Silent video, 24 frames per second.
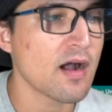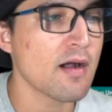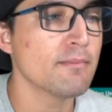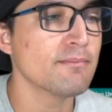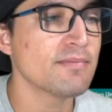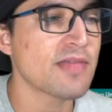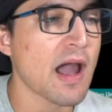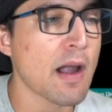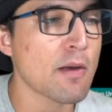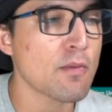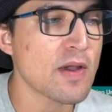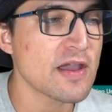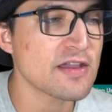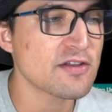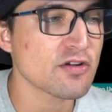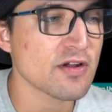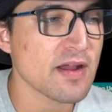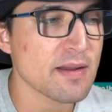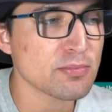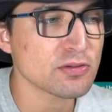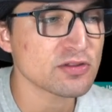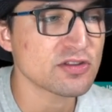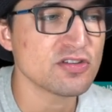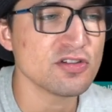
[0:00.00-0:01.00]
That way you're
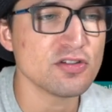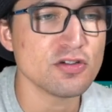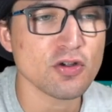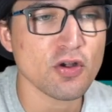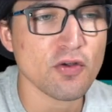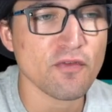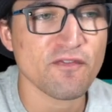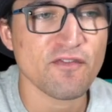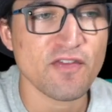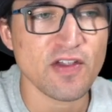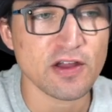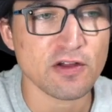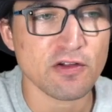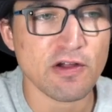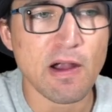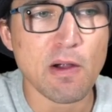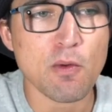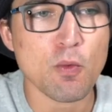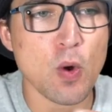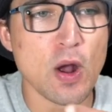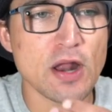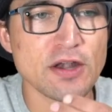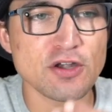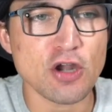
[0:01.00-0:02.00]
able to figure
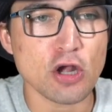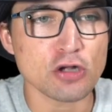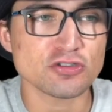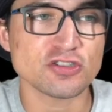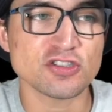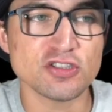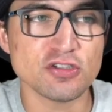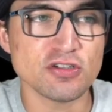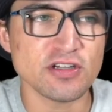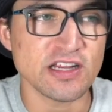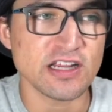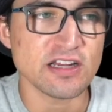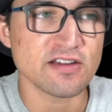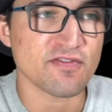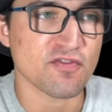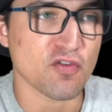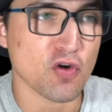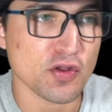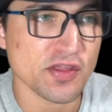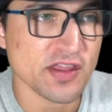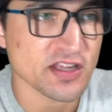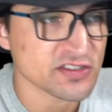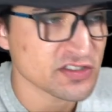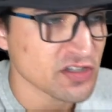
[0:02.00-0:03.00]
out what notes you need
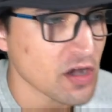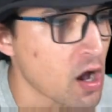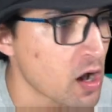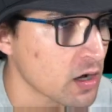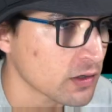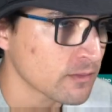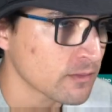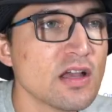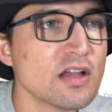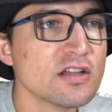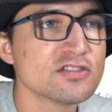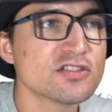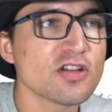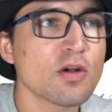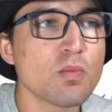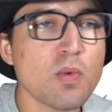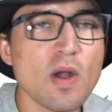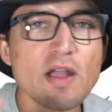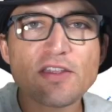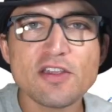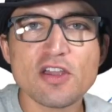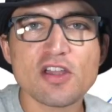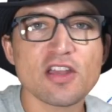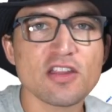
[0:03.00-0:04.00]
for the song. So
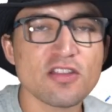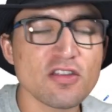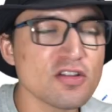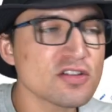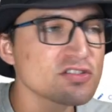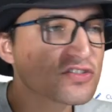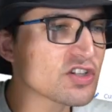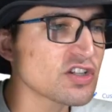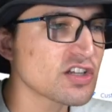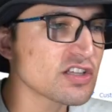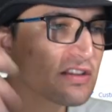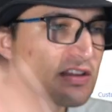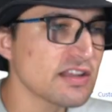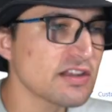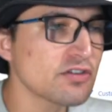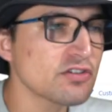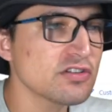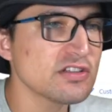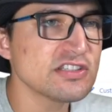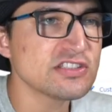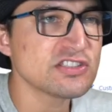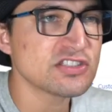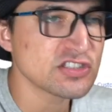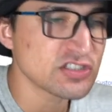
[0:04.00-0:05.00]
what you could do is you could
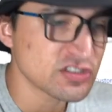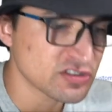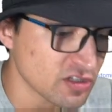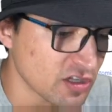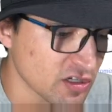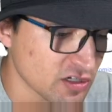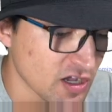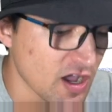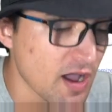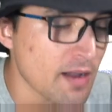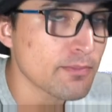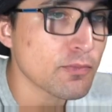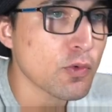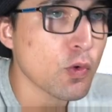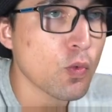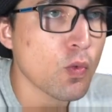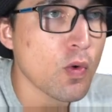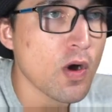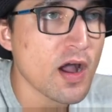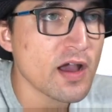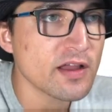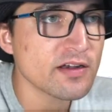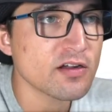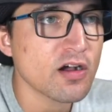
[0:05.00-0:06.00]
literally just look up
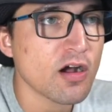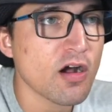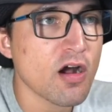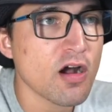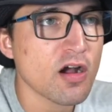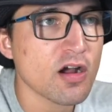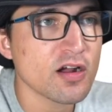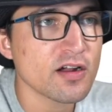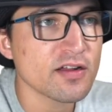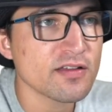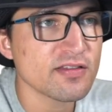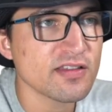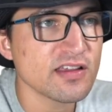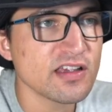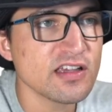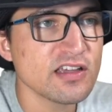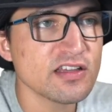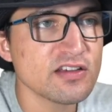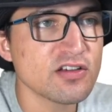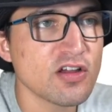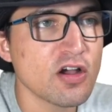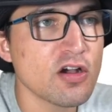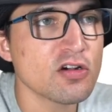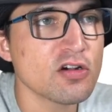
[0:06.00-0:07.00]
what are
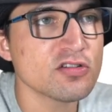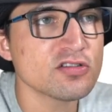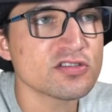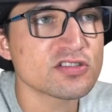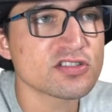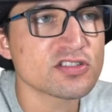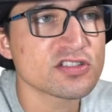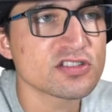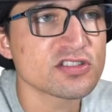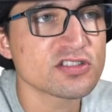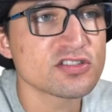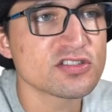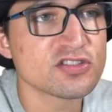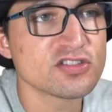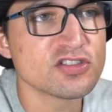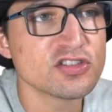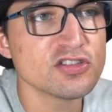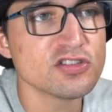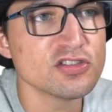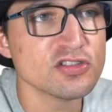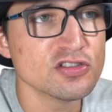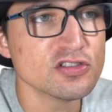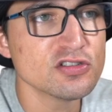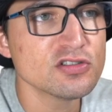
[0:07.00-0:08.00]
the notes
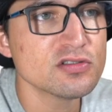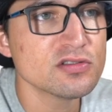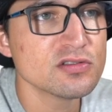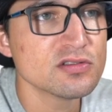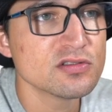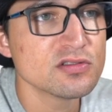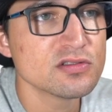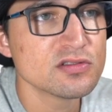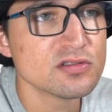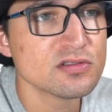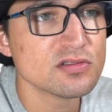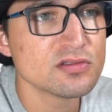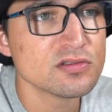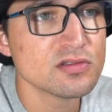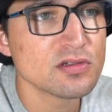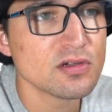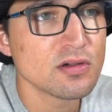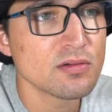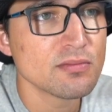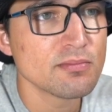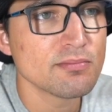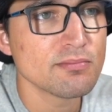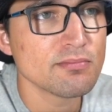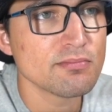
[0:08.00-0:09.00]
to
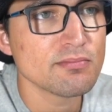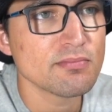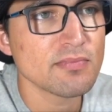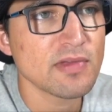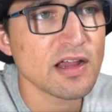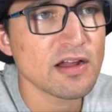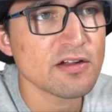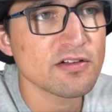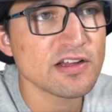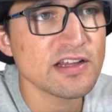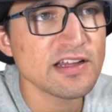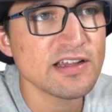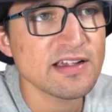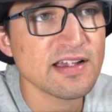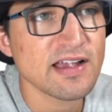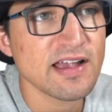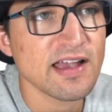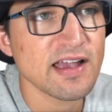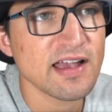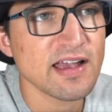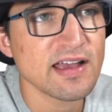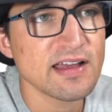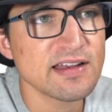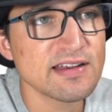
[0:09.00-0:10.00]
Mary
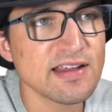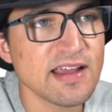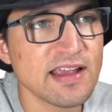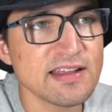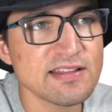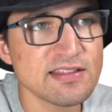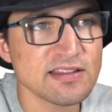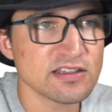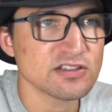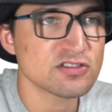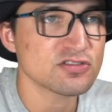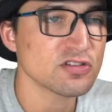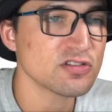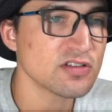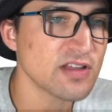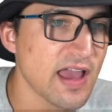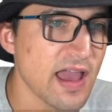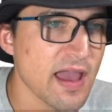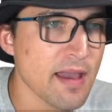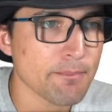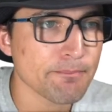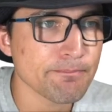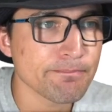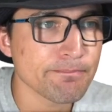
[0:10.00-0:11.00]
Had a Little Lamb.